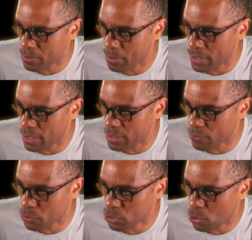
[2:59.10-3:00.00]
maybe a
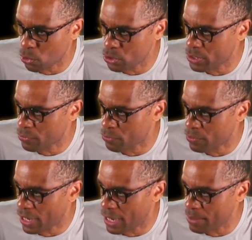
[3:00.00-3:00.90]
different, total different
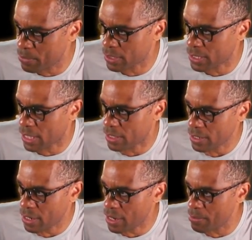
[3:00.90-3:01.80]
vibe. Look at that.
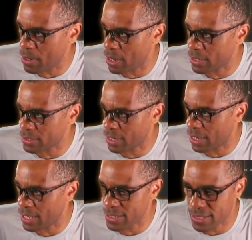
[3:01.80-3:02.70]
Come on,
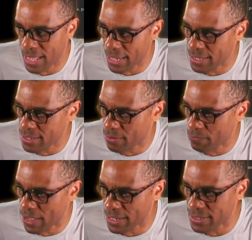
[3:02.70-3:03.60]
guys, that is
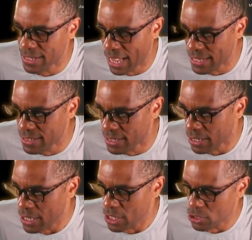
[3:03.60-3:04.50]
fantastic.
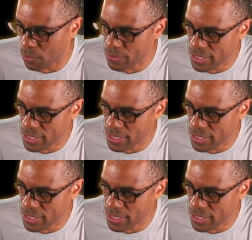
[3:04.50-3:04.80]
So we've